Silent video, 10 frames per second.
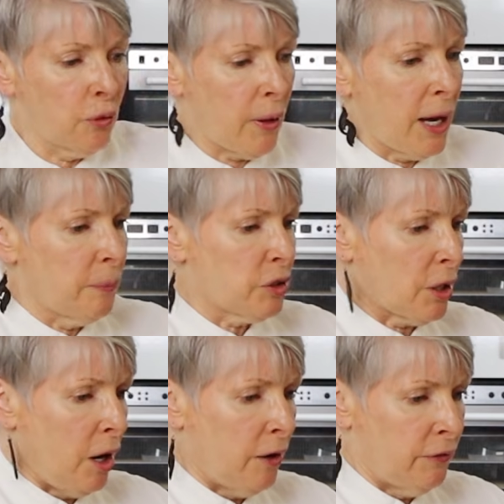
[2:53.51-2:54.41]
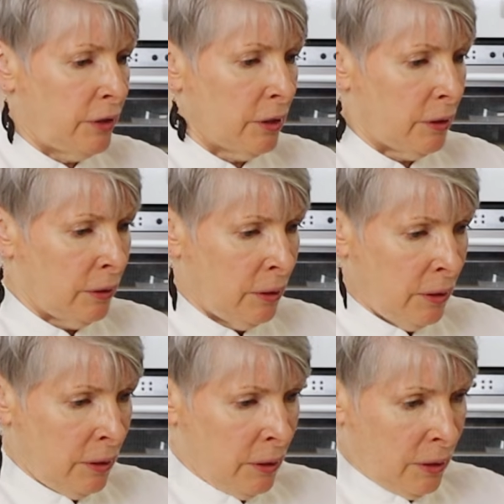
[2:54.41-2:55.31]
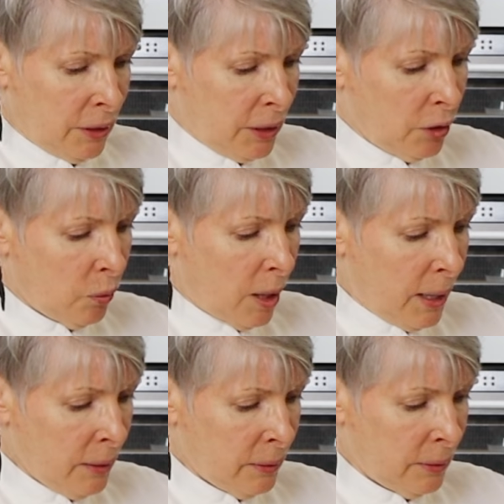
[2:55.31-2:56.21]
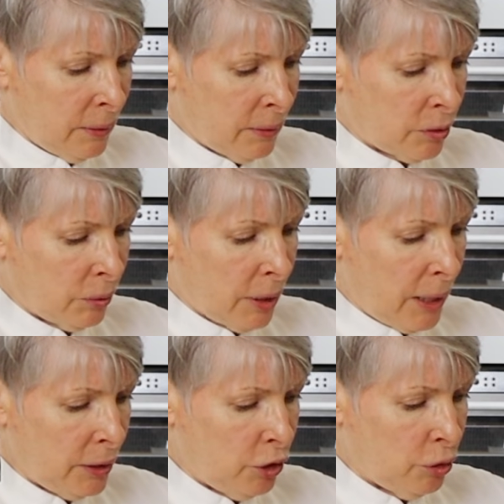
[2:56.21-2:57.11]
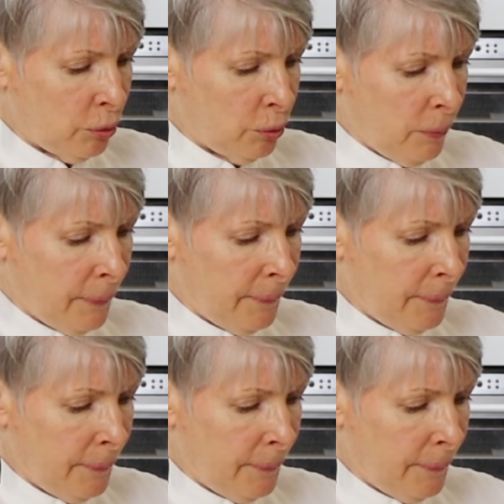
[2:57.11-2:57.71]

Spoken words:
grams of the quinoa, so 92,